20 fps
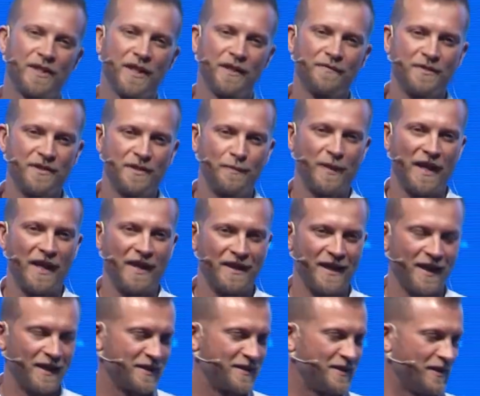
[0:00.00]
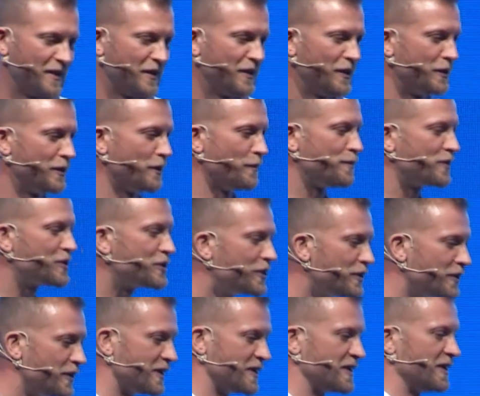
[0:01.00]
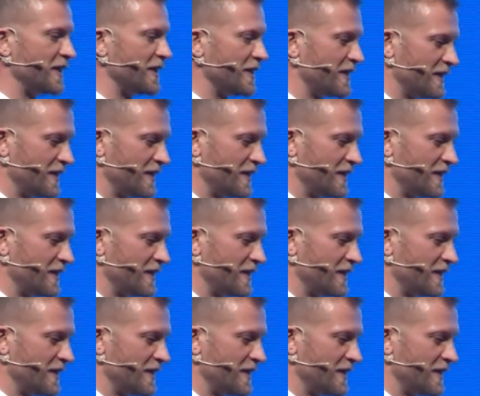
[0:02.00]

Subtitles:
gives the bad actor an opportunity,